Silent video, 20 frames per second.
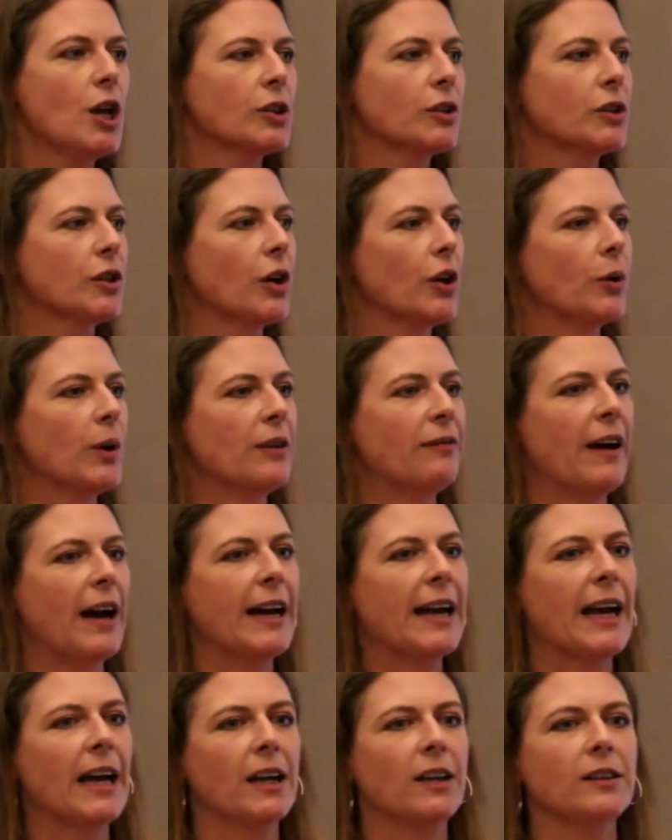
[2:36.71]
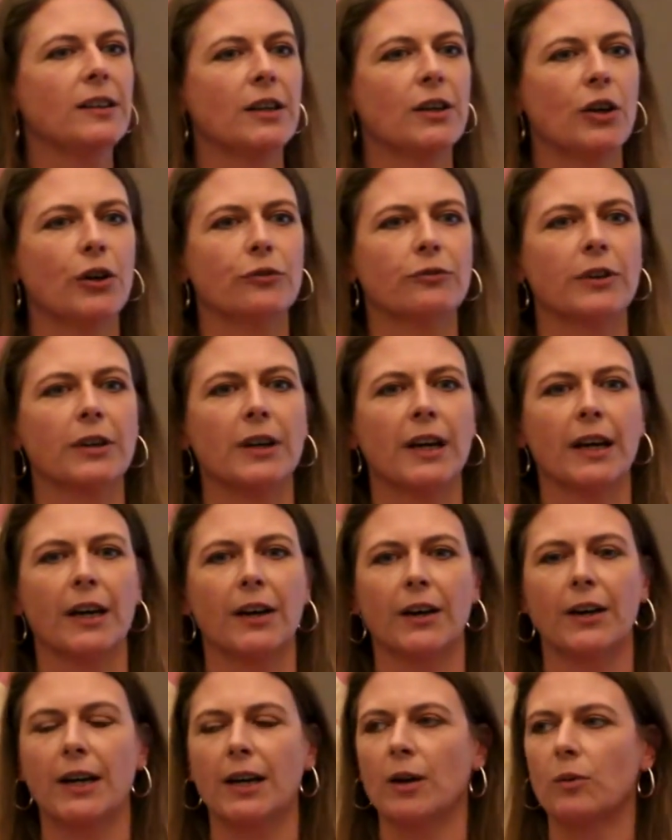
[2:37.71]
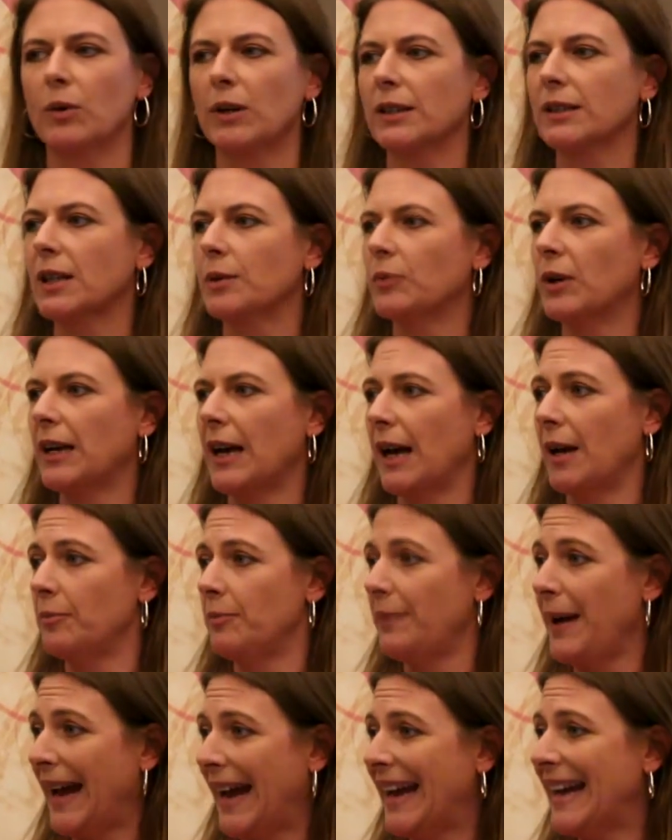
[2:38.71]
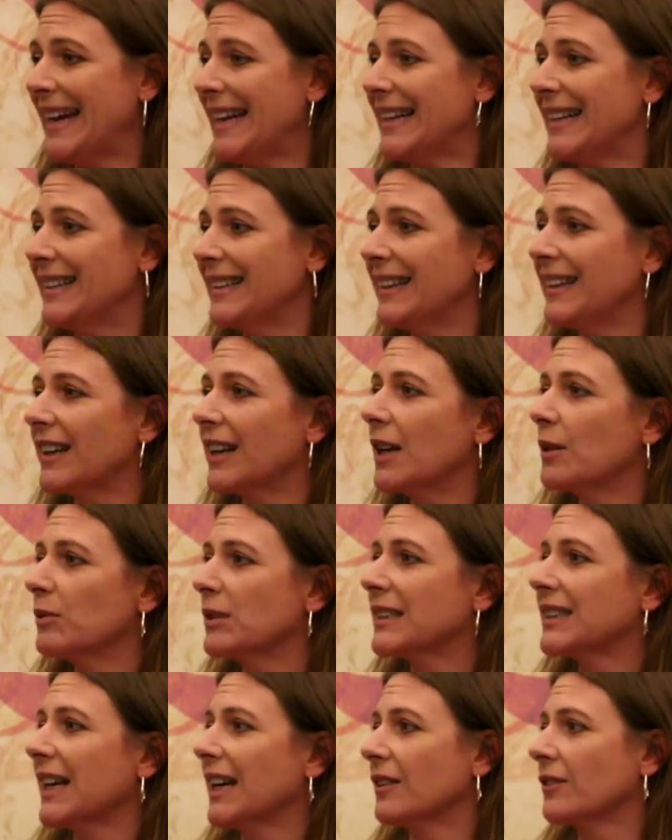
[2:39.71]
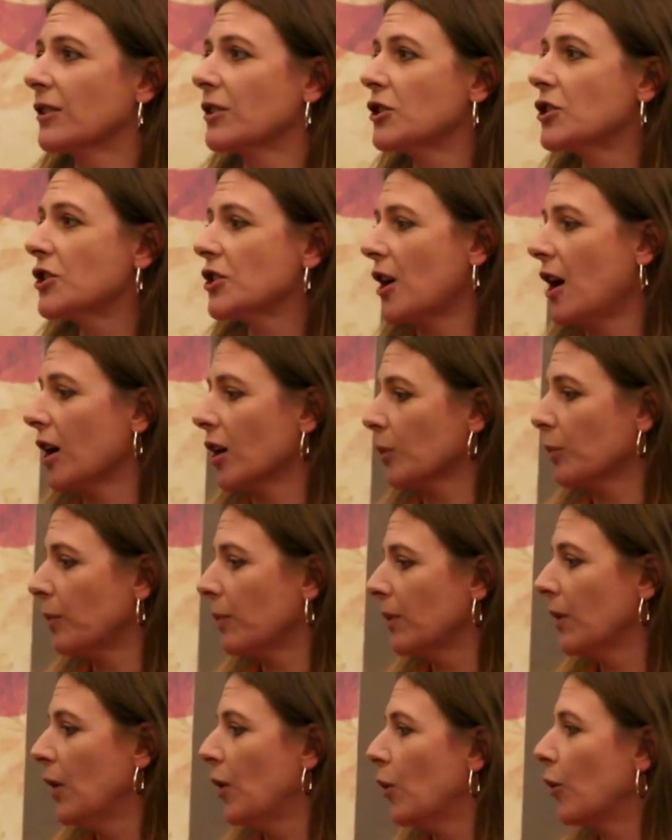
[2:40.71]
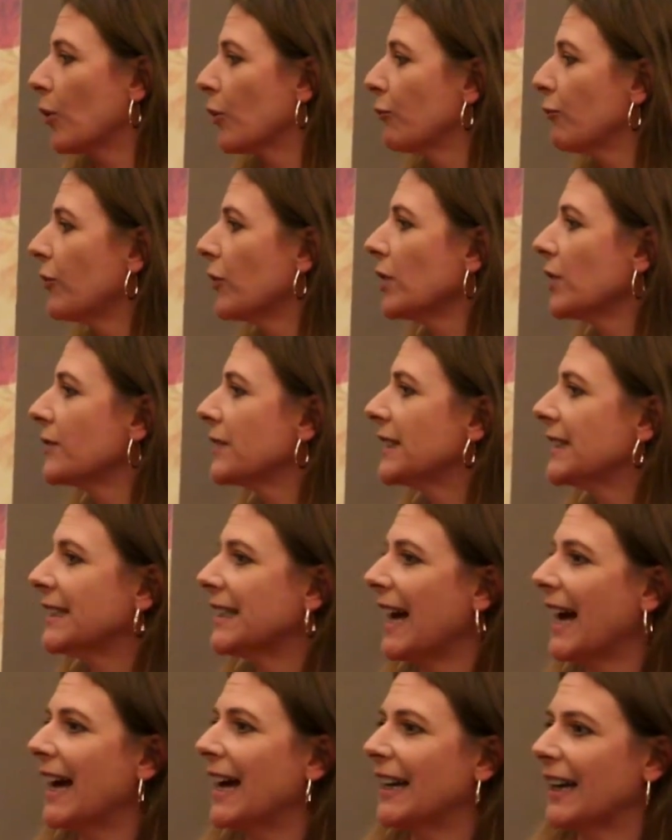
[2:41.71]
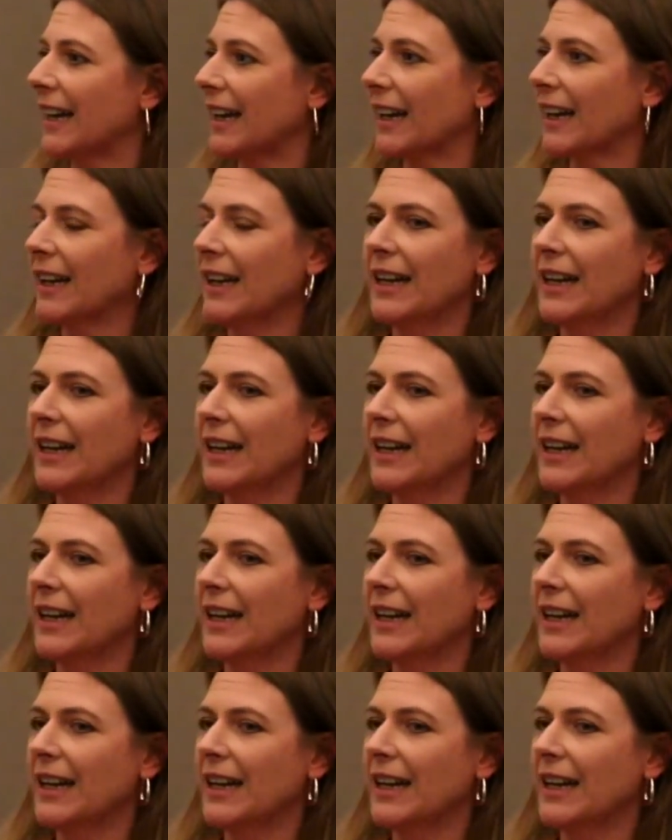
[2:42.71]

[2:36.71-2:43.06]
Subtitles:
So if I held it over an area where someone had pain, it would sound sharp or full of static.